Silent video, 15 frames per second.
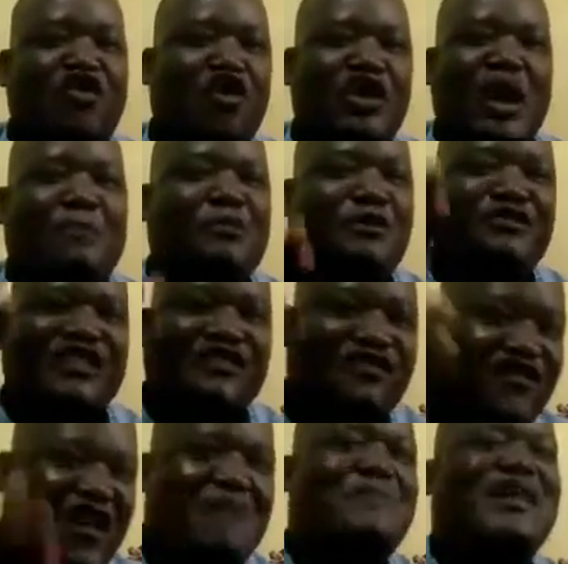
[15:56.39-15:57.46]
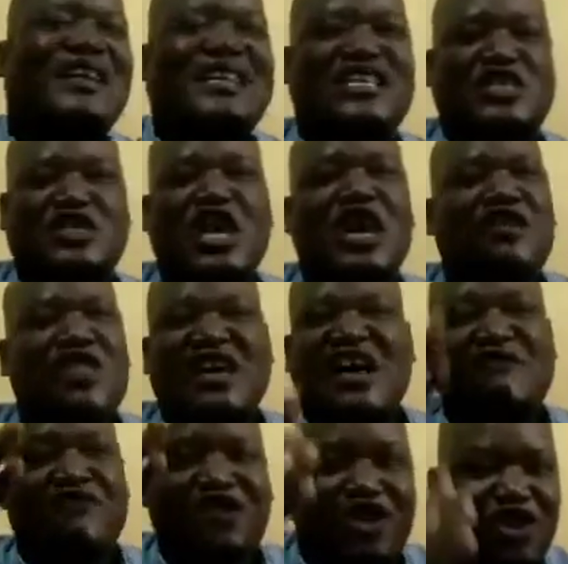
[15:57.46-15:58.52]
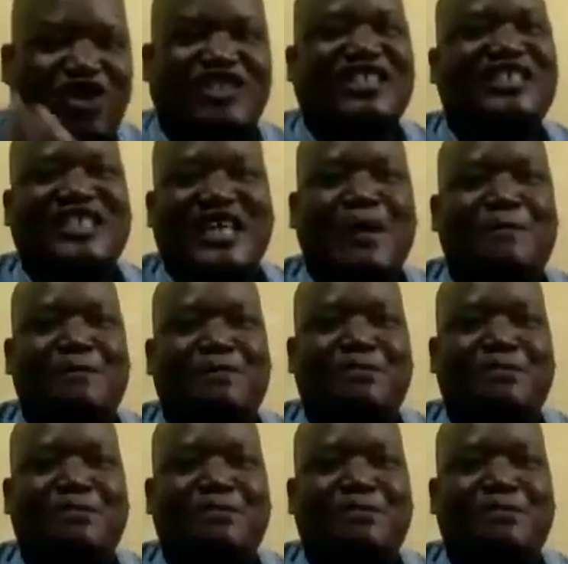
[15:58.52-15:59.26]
God upon the families that have lost their